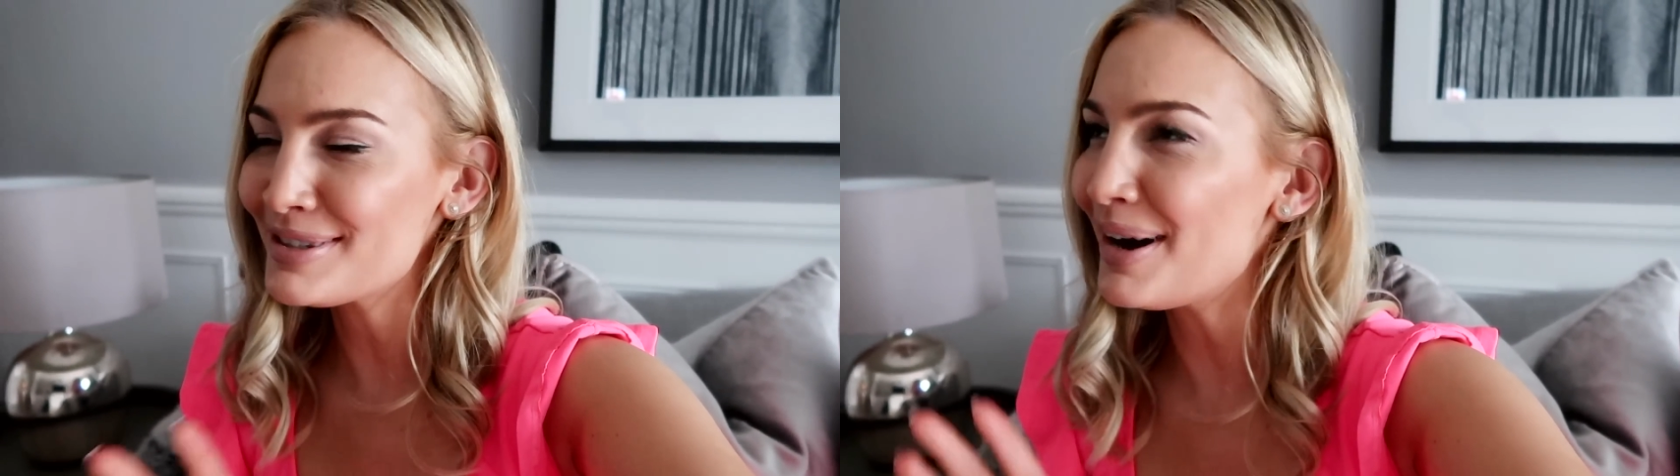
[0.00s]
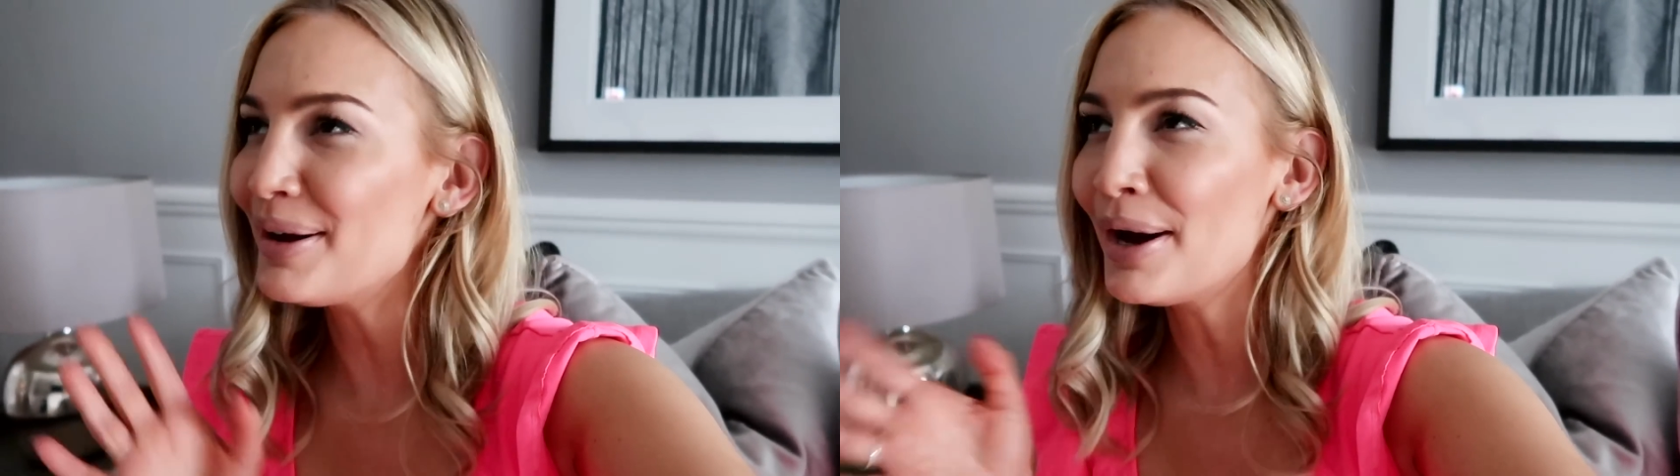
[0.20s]

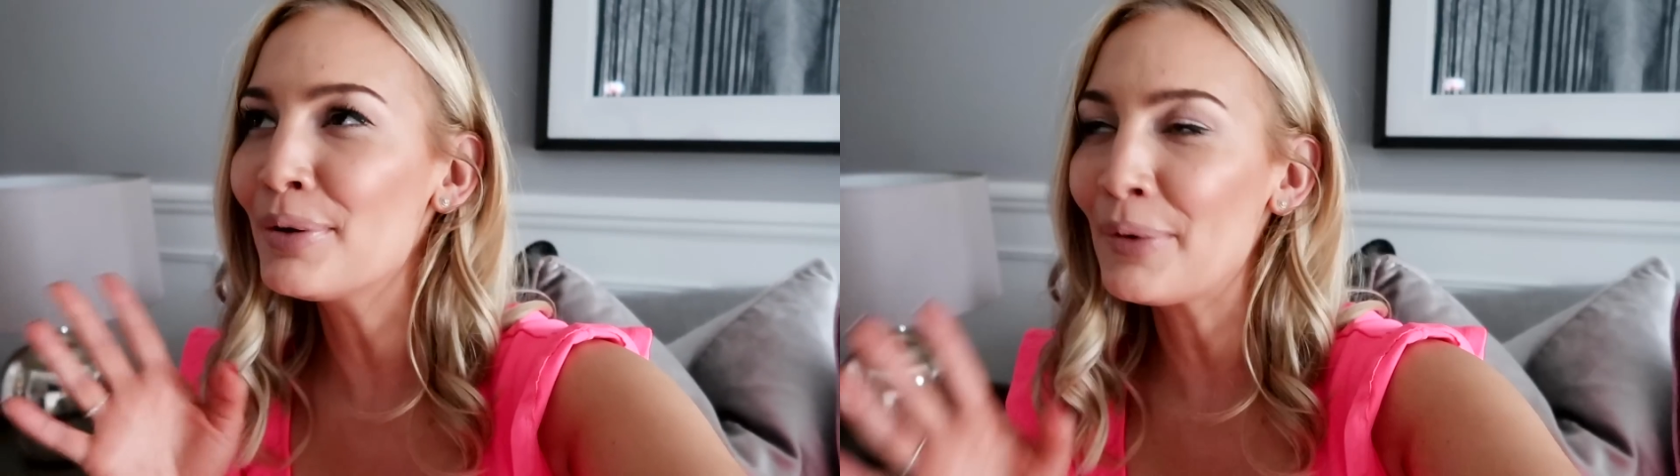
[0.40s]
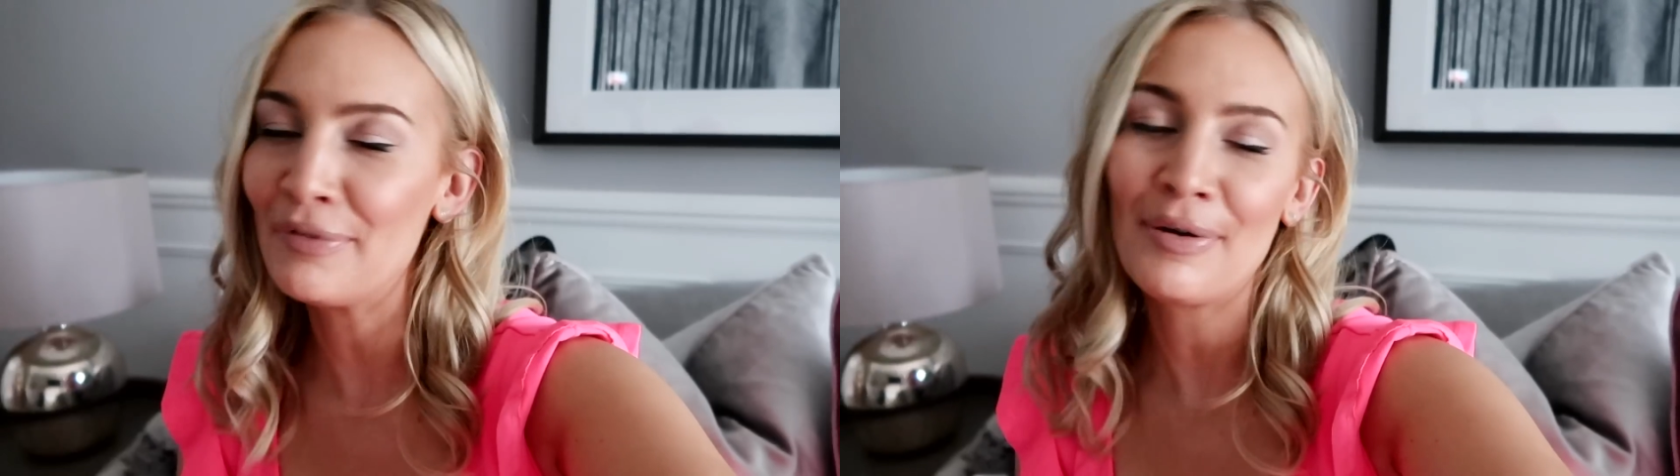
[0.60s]
So
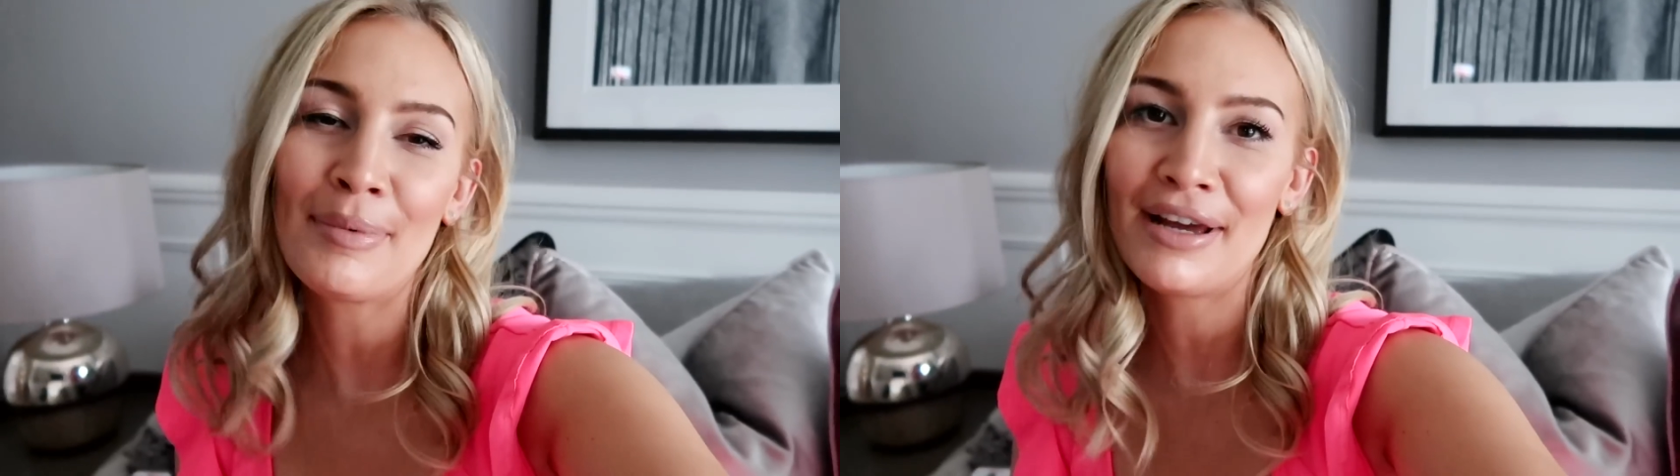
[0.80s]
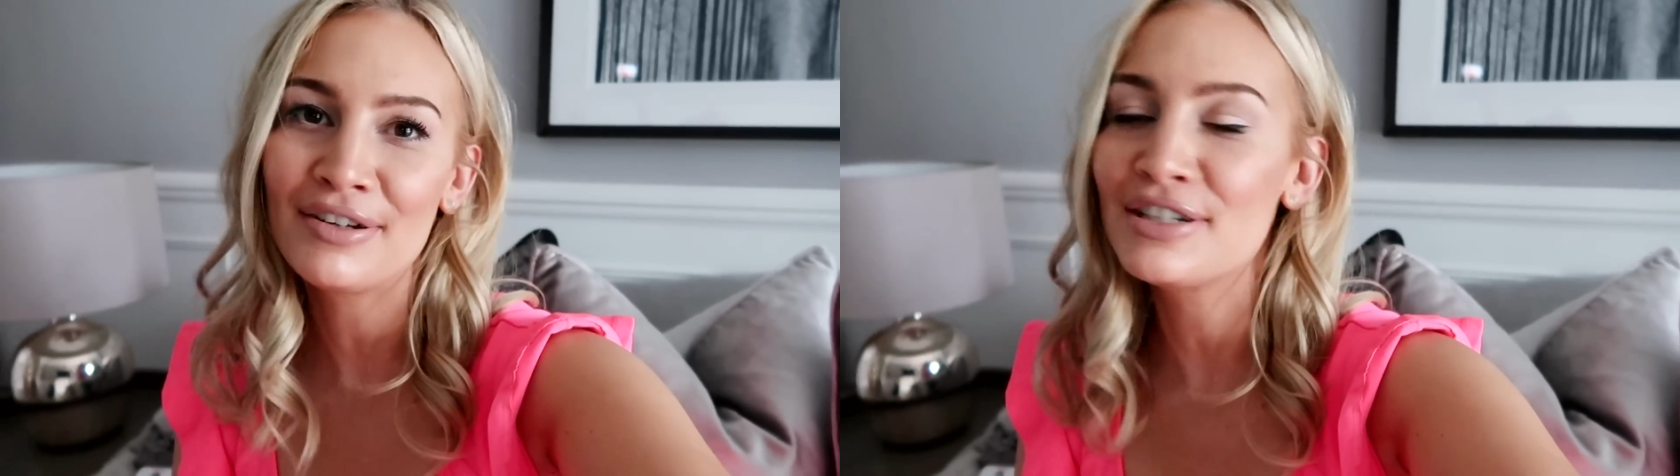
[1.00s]
I don't know if
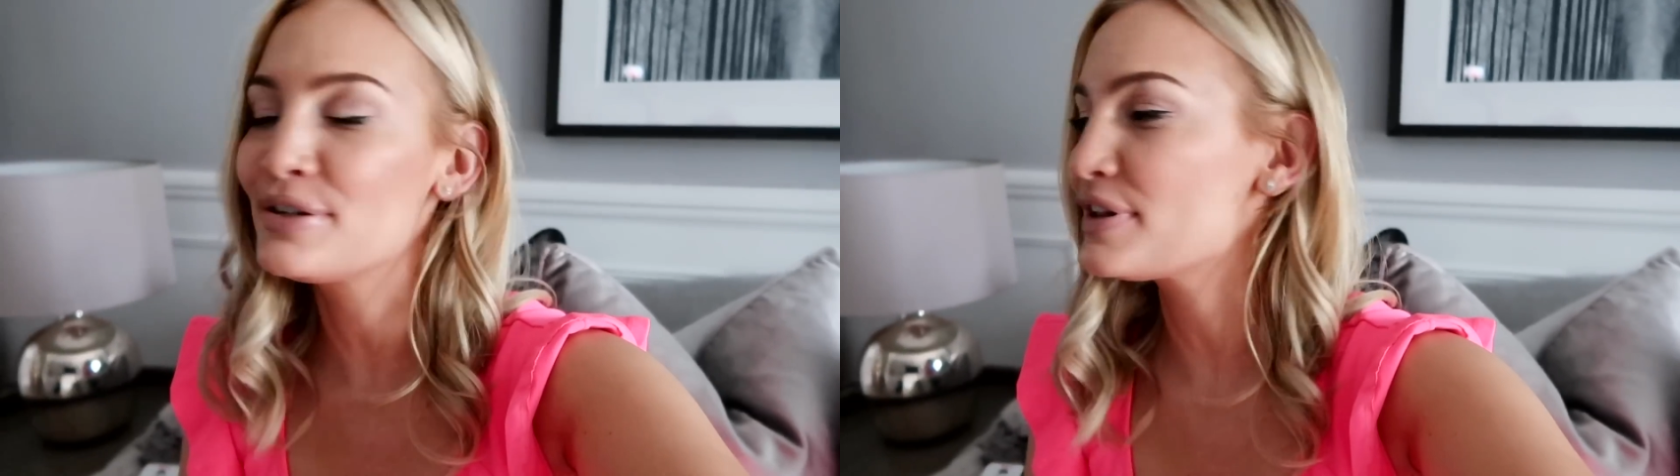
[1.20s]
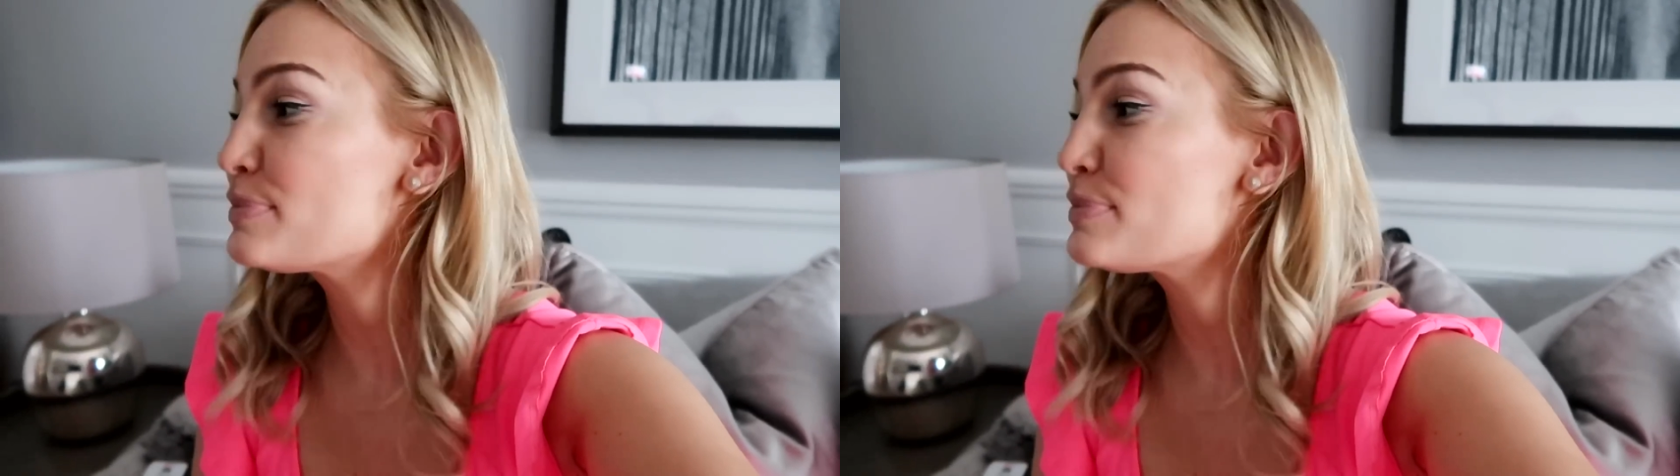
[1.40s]
I'm allowed to do